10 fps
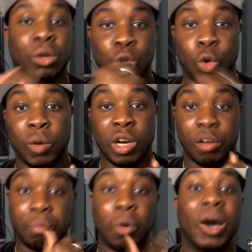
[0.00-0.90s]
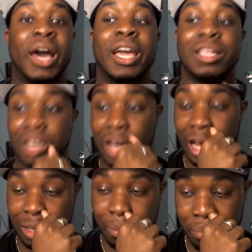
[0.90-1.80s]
to the one of Boa Hancock.